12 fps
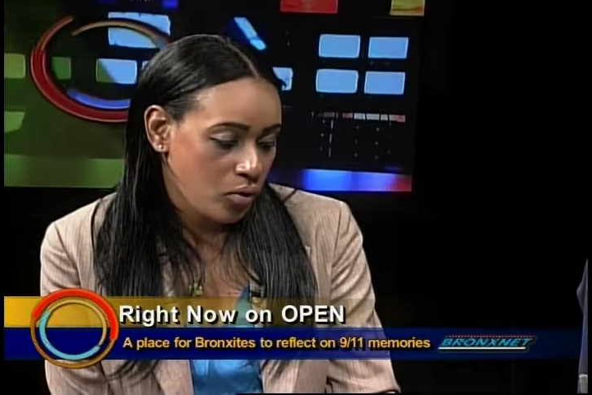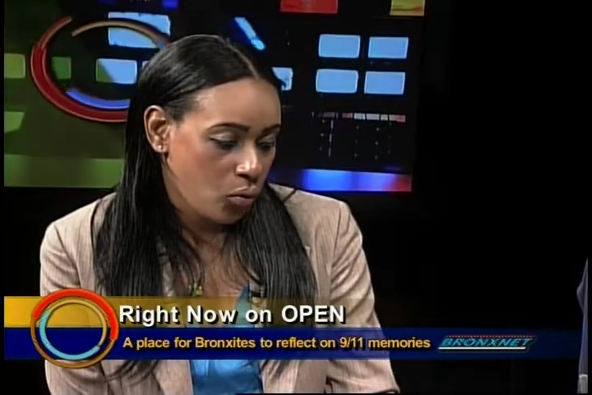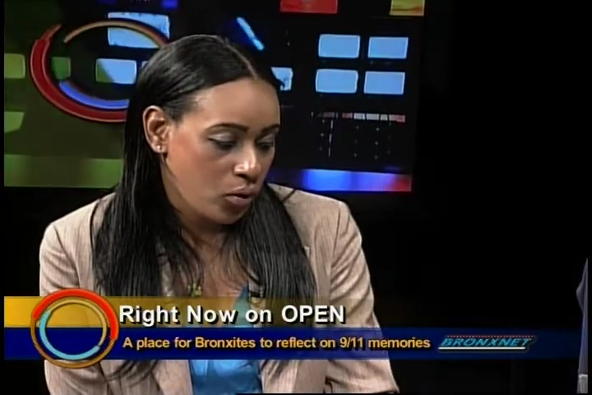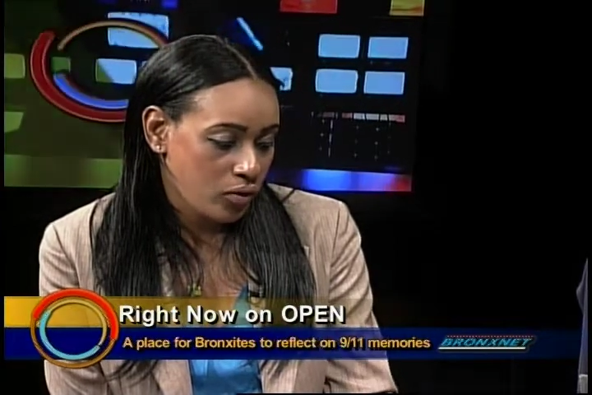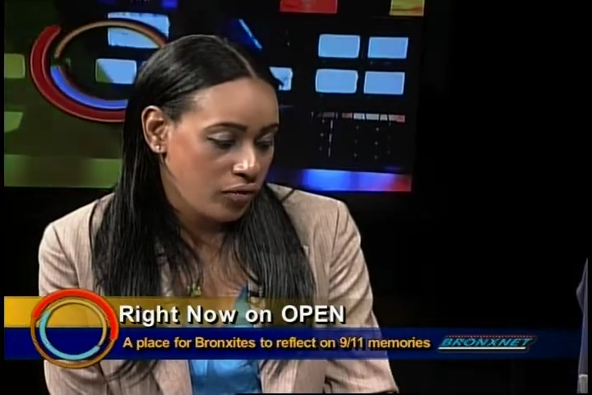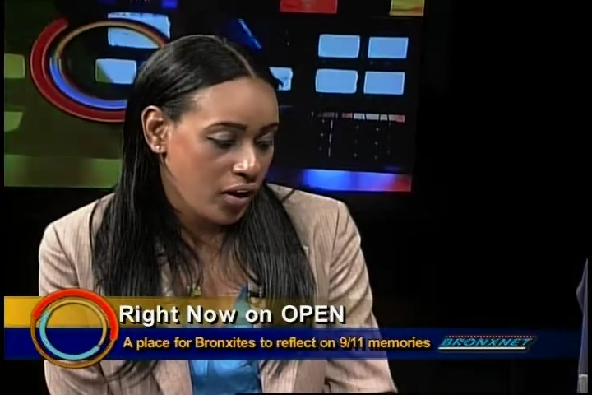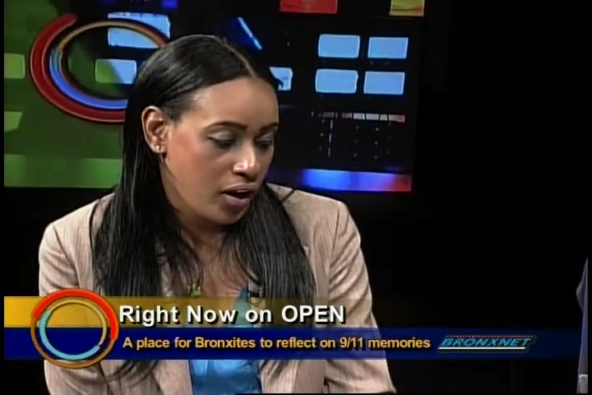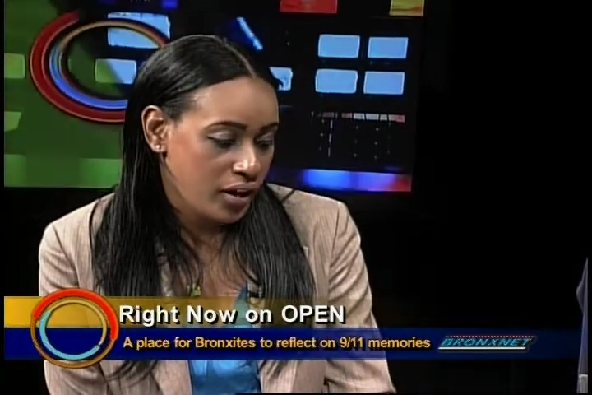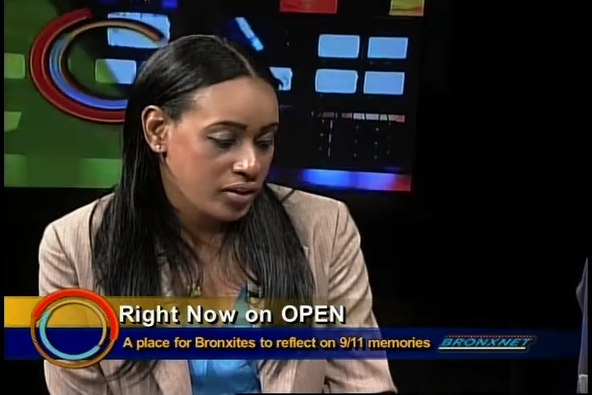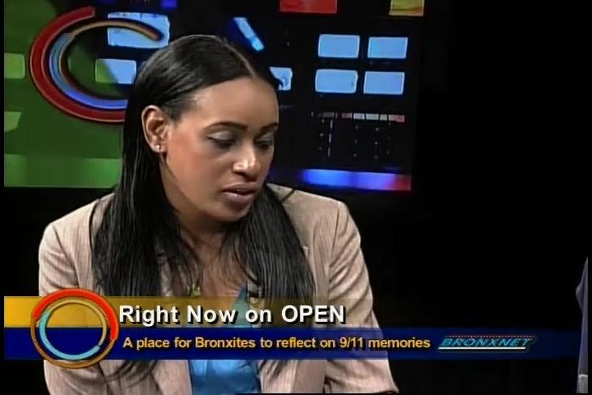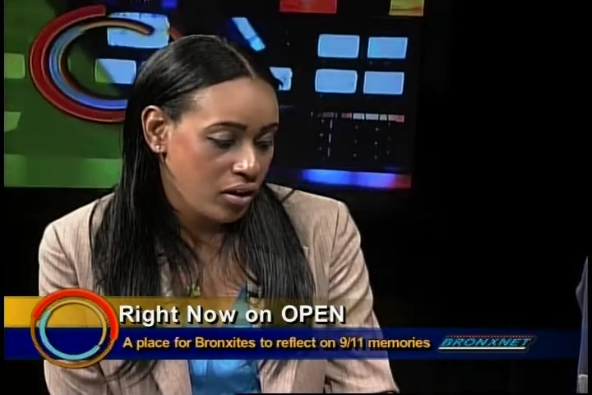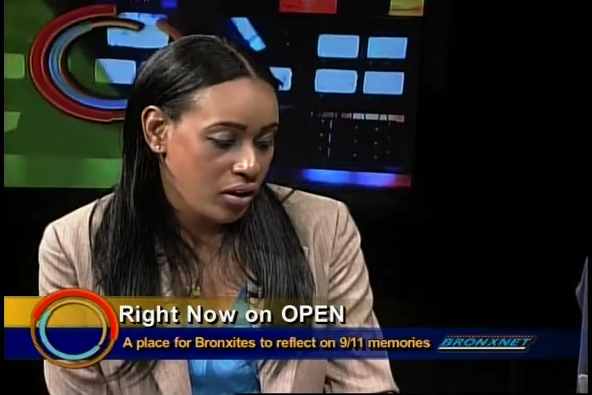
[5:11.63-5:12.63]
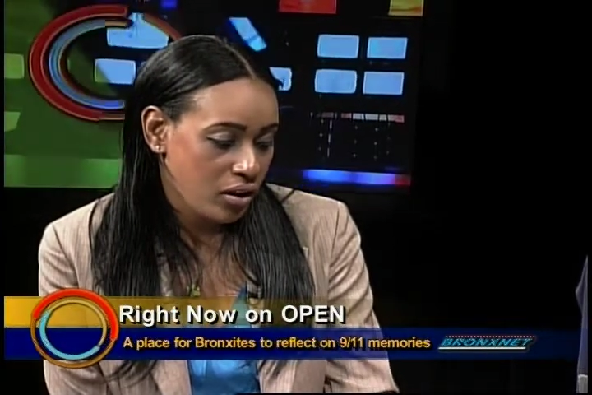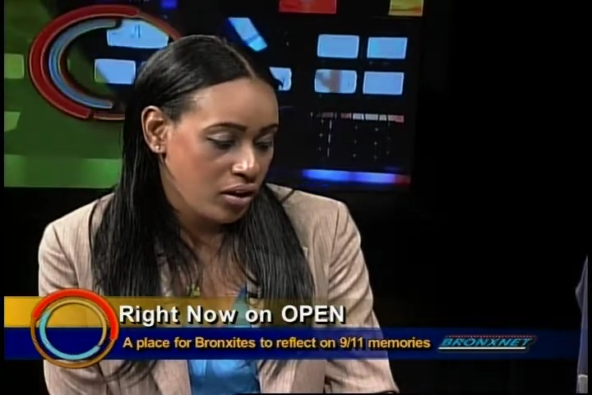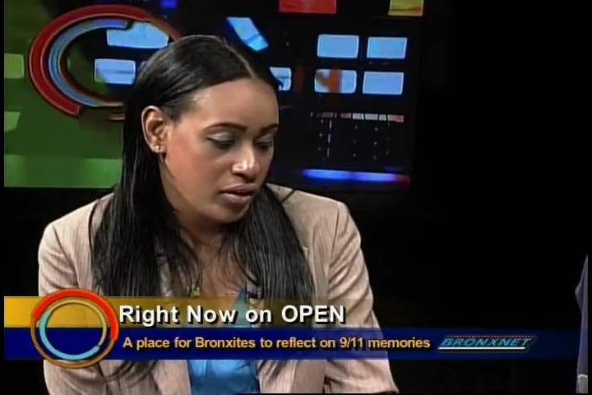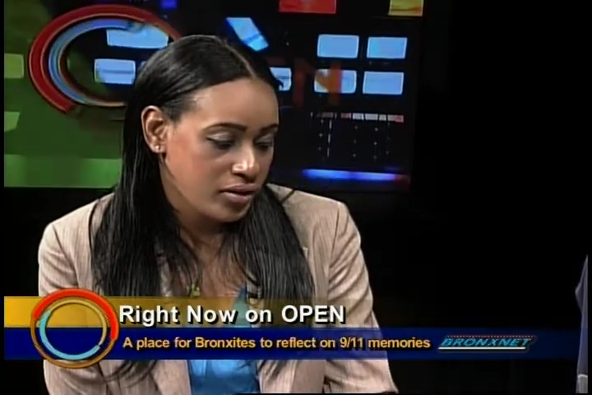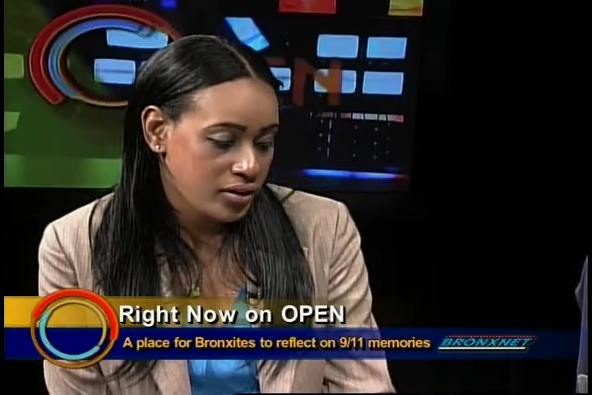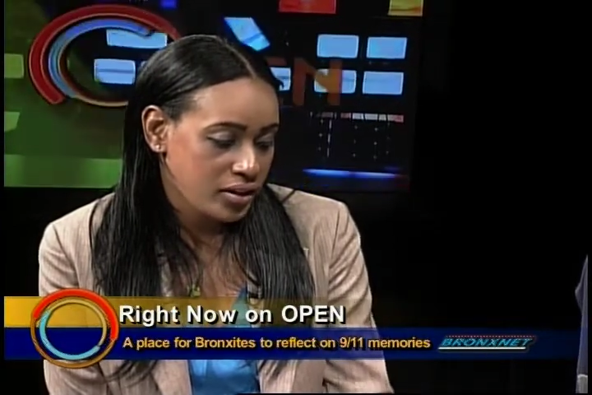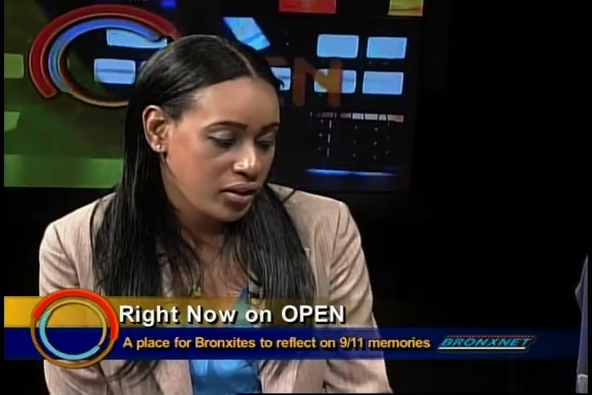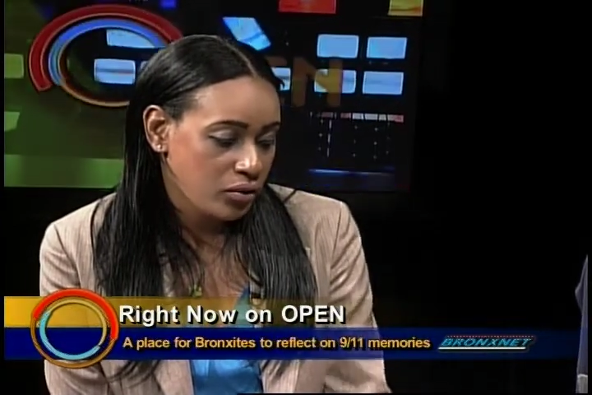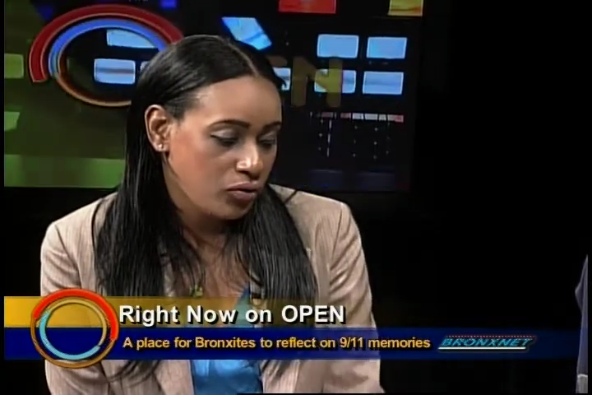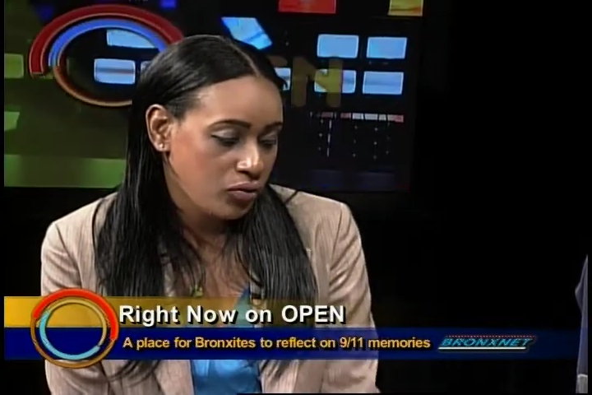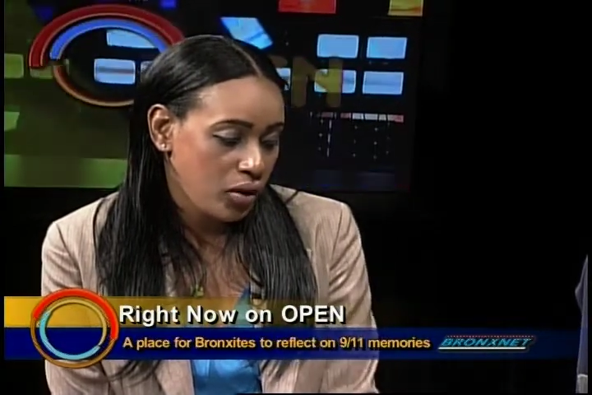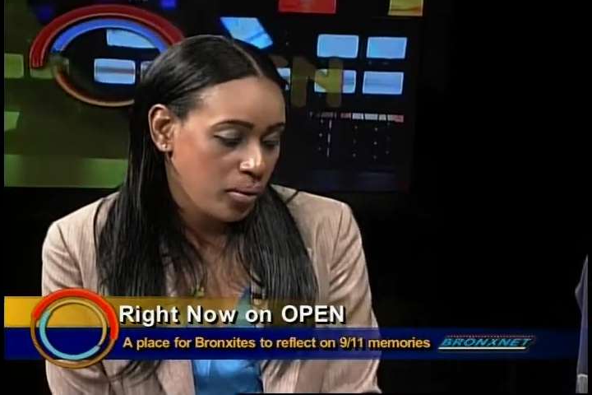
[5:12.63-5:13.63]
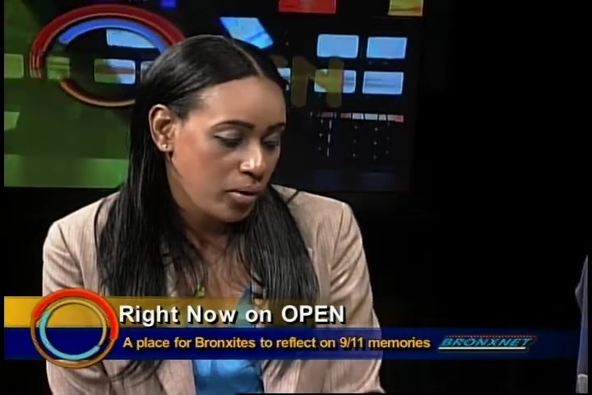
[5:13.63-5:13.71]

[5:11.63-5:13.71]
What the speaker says: or find steel from